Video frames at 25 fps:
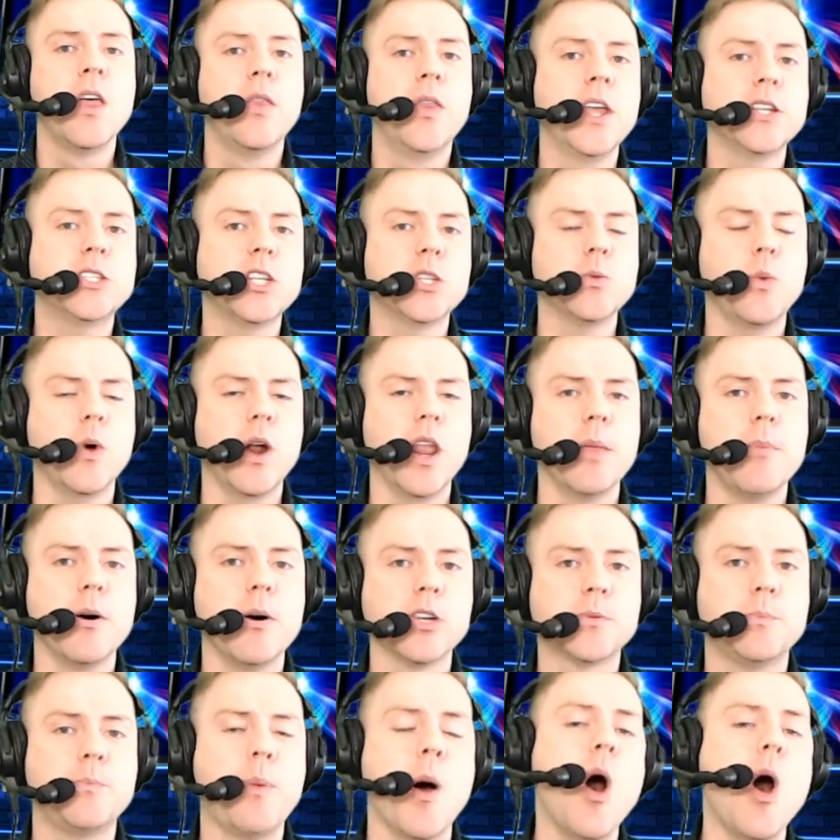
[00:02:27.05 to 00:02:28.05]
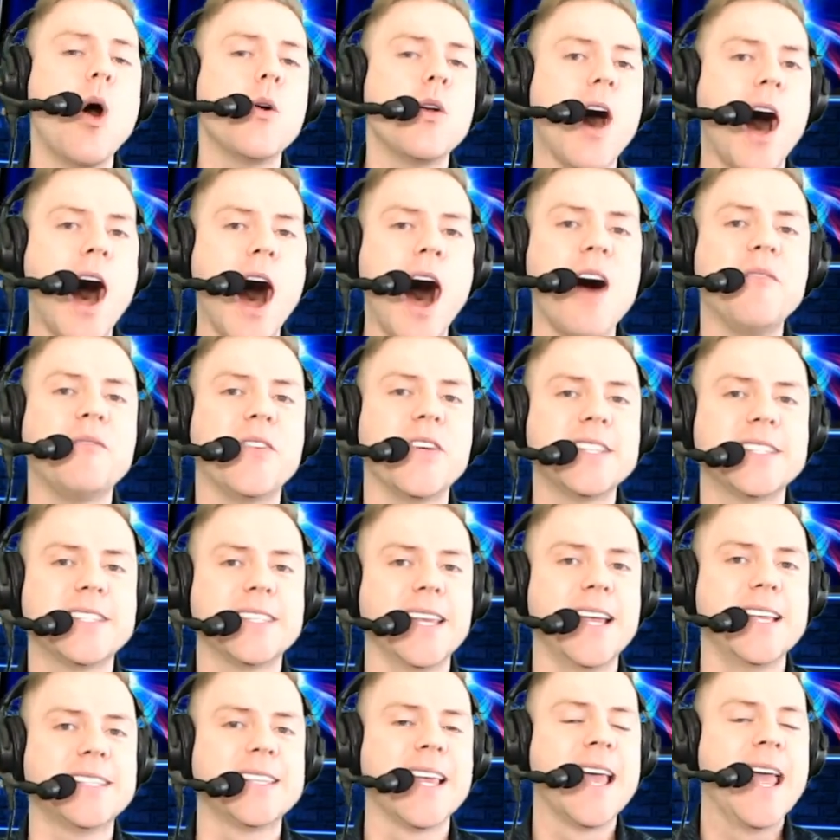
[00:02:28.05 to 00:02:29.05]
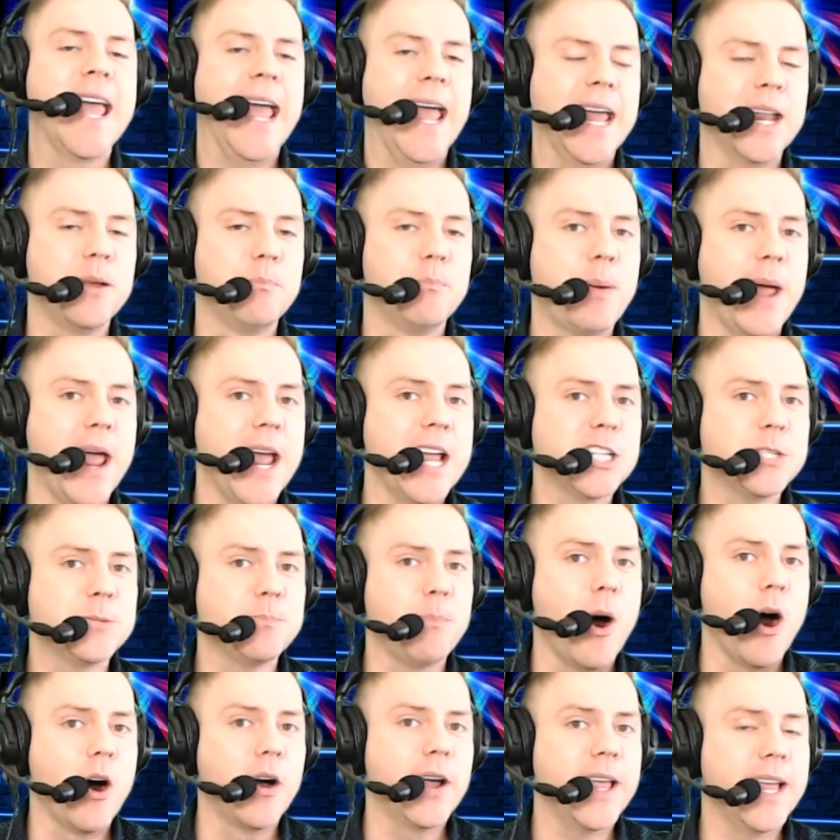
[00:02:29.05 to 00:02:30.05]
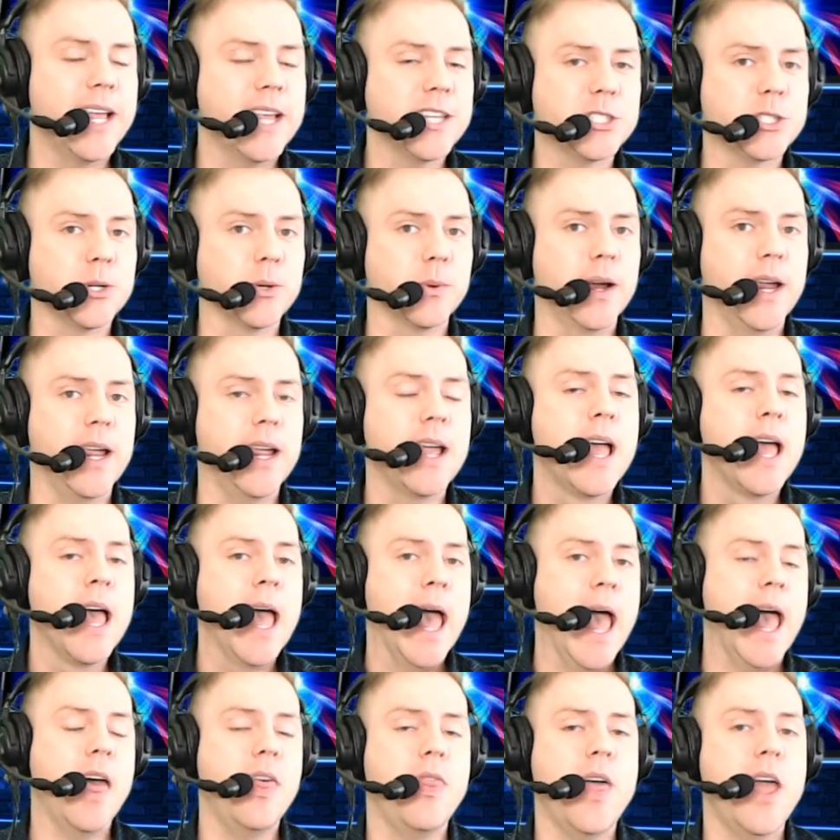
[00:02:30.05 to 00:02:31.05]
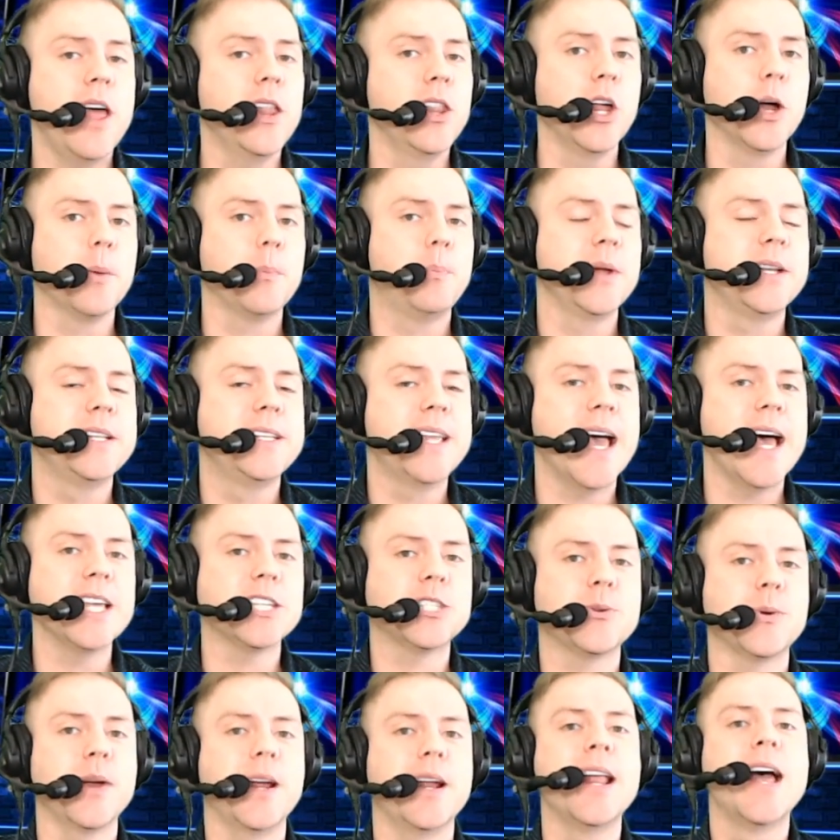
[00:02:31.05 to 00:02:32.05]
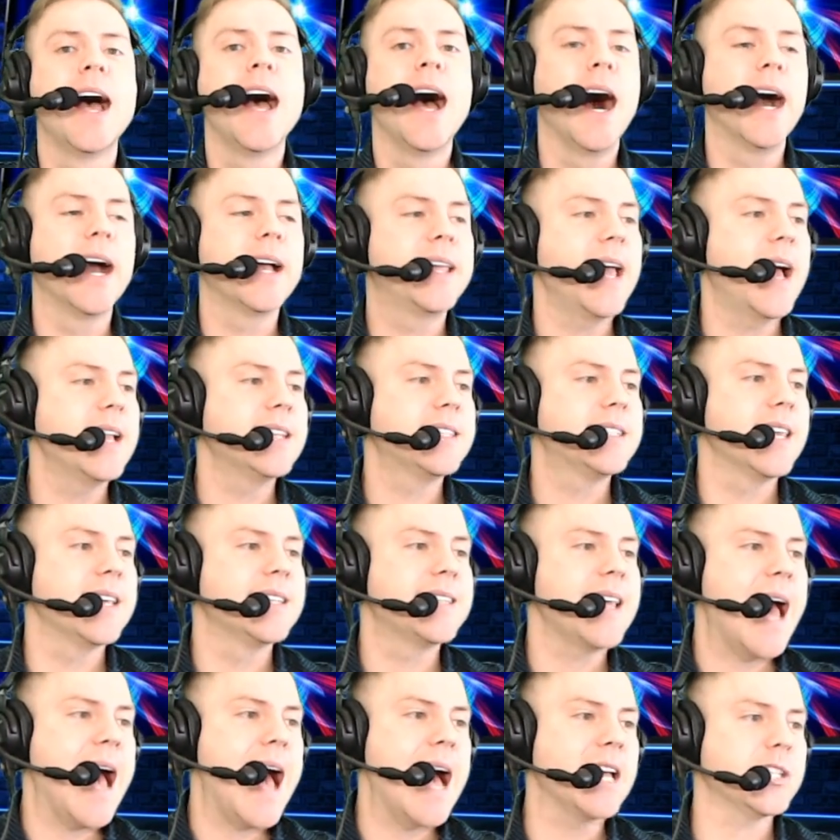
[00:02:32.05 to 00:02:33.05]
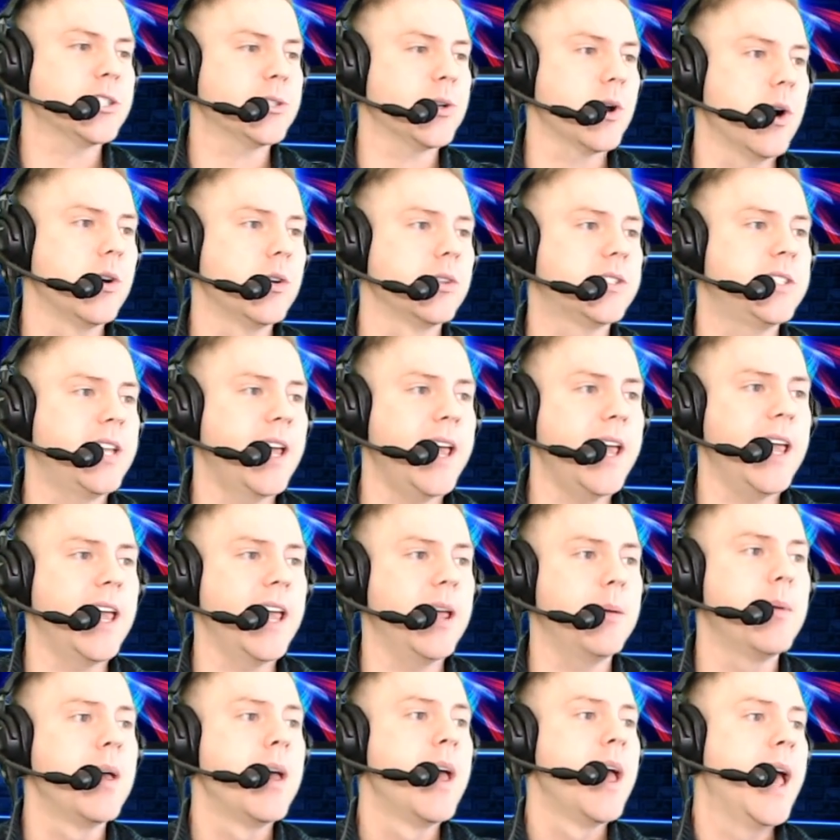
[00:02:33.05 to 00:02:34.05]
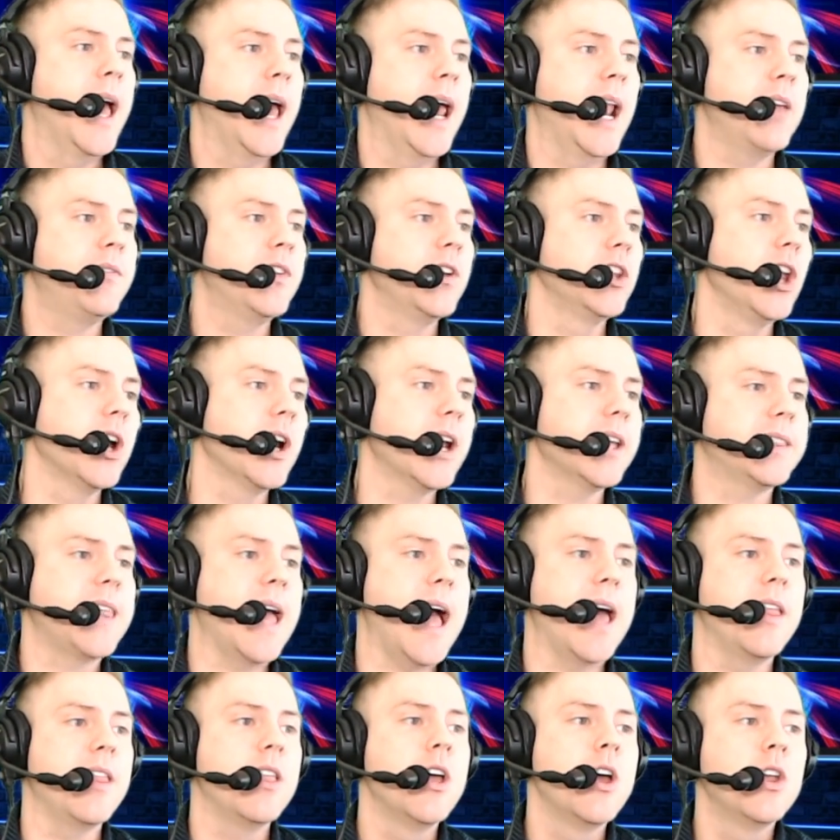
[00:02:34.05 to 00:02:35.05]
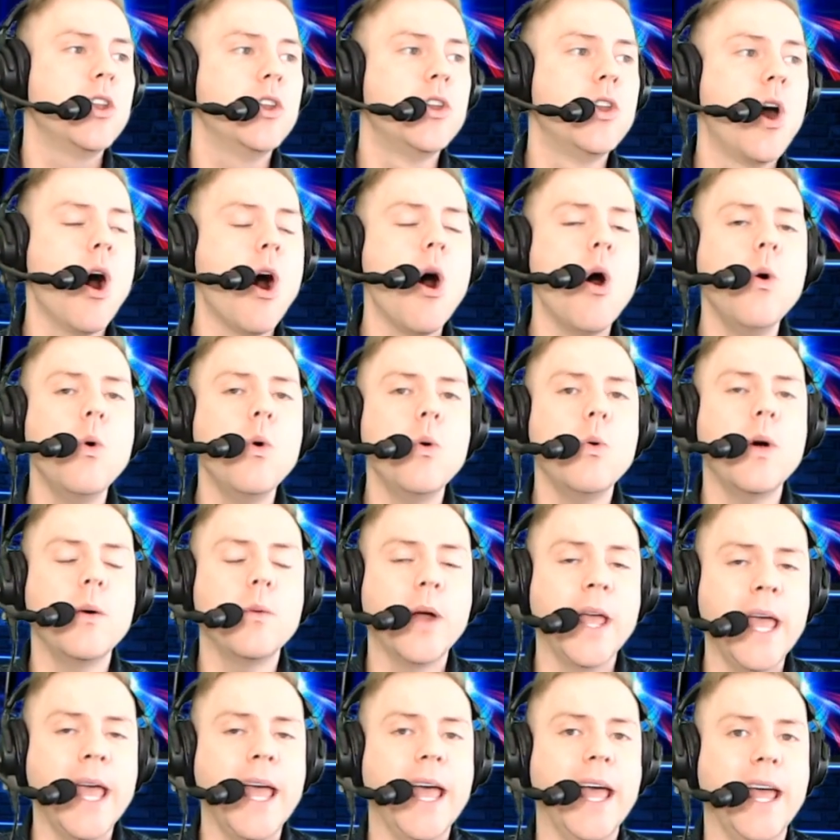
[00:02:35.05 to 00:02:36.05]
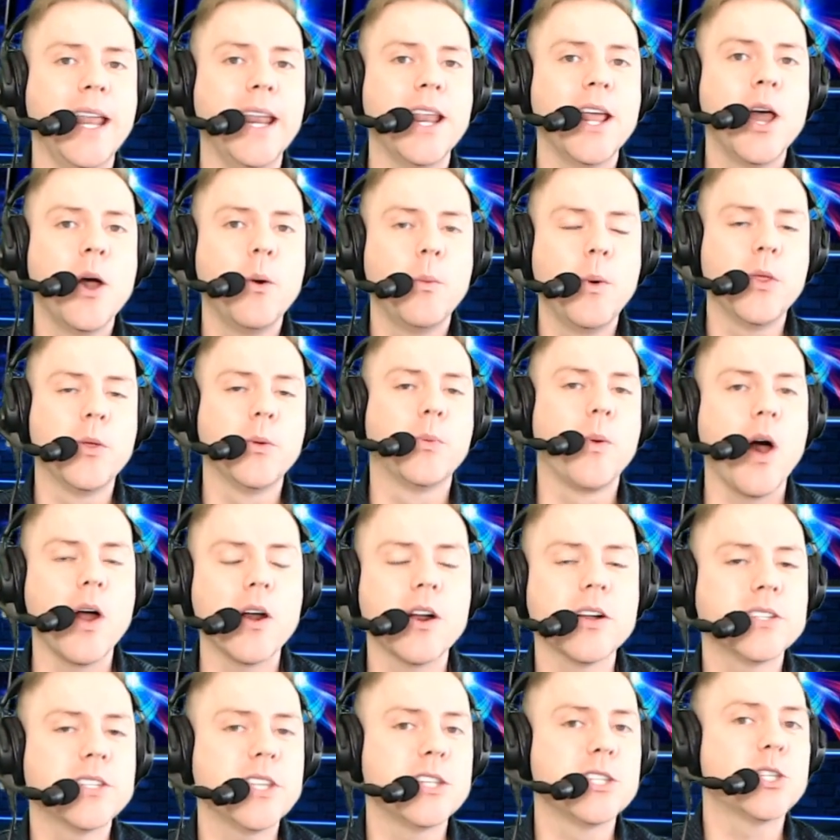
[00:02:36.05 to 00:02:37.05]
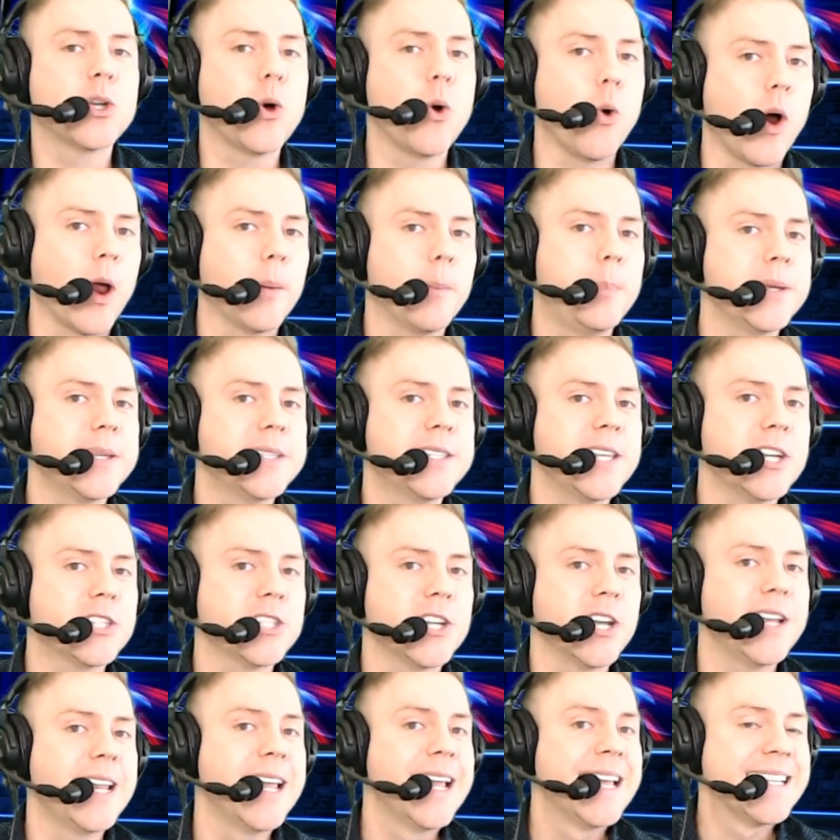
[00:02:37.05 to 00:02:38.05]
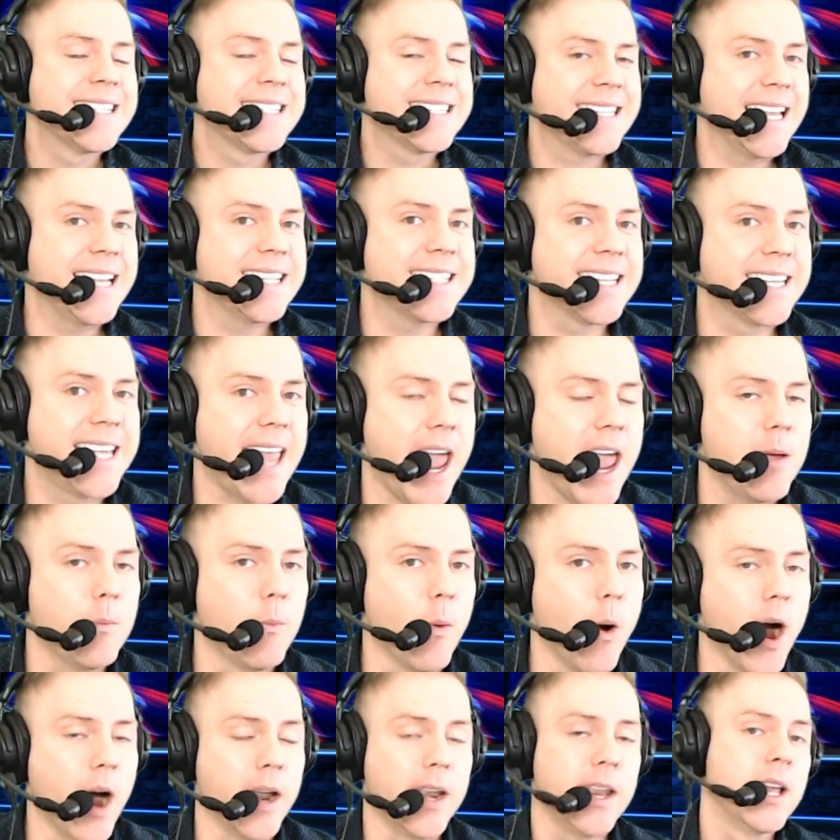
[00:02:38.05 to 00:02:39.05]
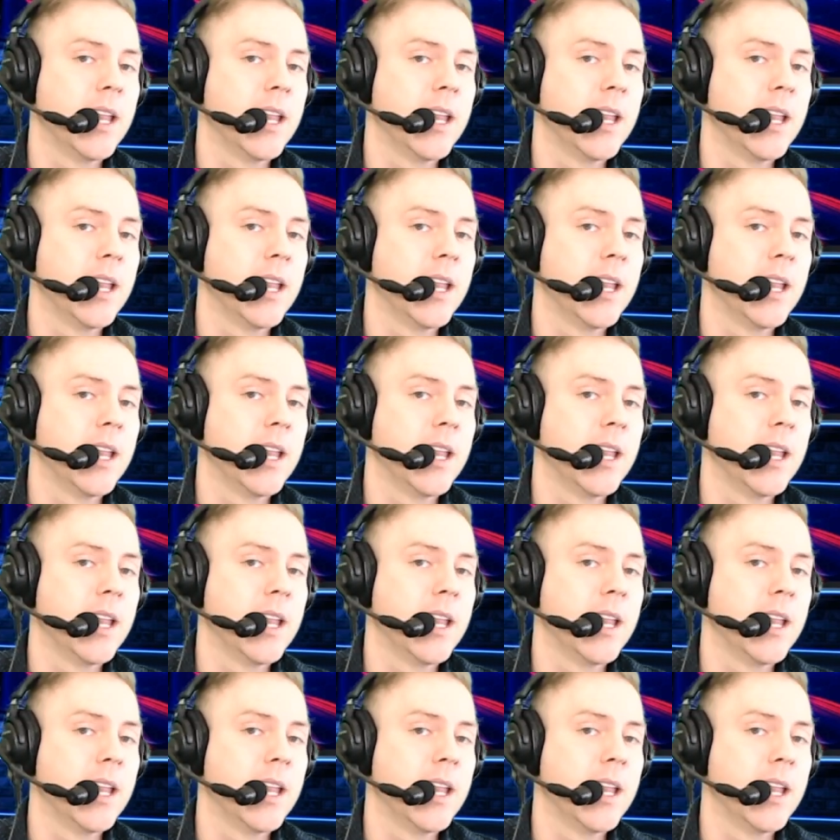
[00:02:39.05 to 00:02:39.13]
This is one of the most potent offenses in baseball history, and they look pedestrian against this Astros team. And if you look at that, no hit with runners in scoring position since game one.